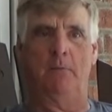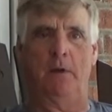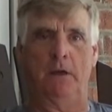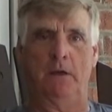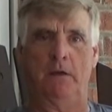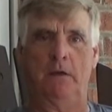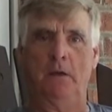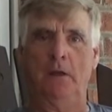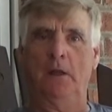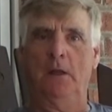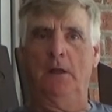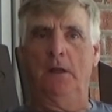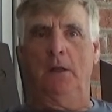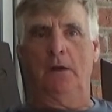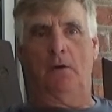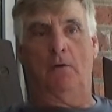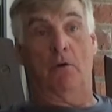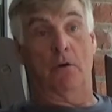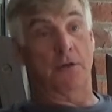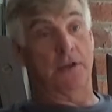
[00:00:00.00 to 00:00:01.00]
And mm-hmm. of
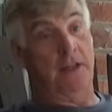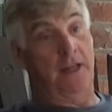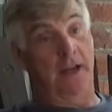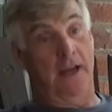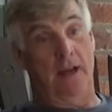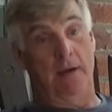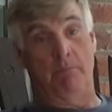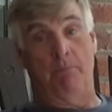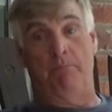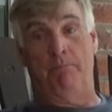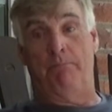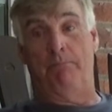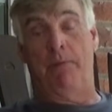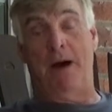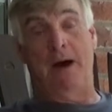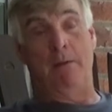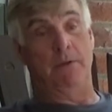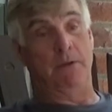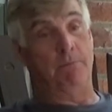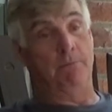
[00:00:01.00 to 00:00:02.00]
course, they had
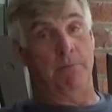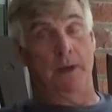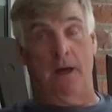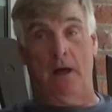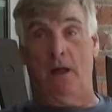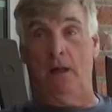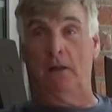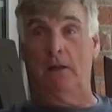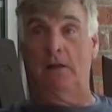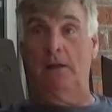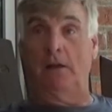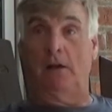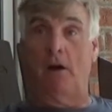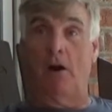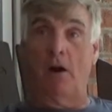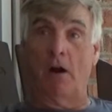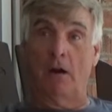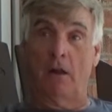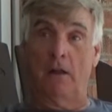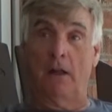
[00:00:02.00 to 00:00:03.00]
Bobby Bell and
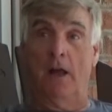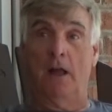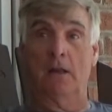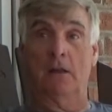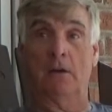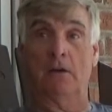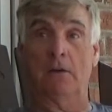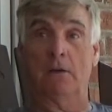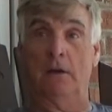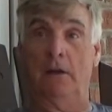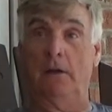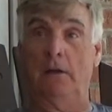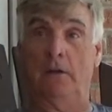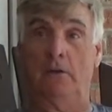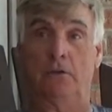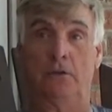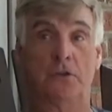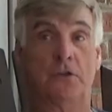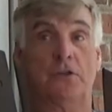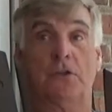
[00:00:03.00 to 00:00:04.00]
Carl Eller and
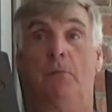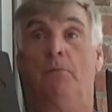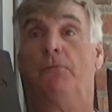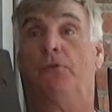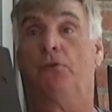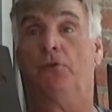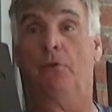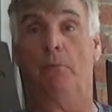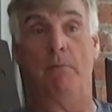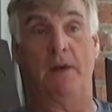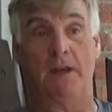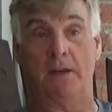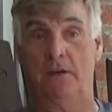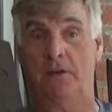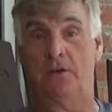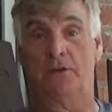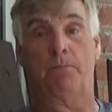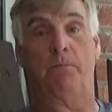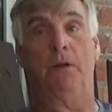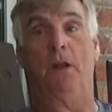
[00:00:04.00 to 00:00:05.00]
just some
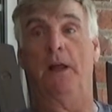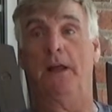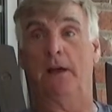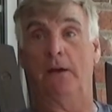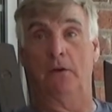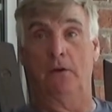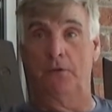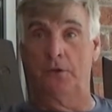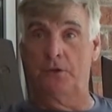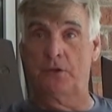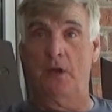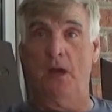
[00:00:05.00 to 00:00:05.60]
tremendous players.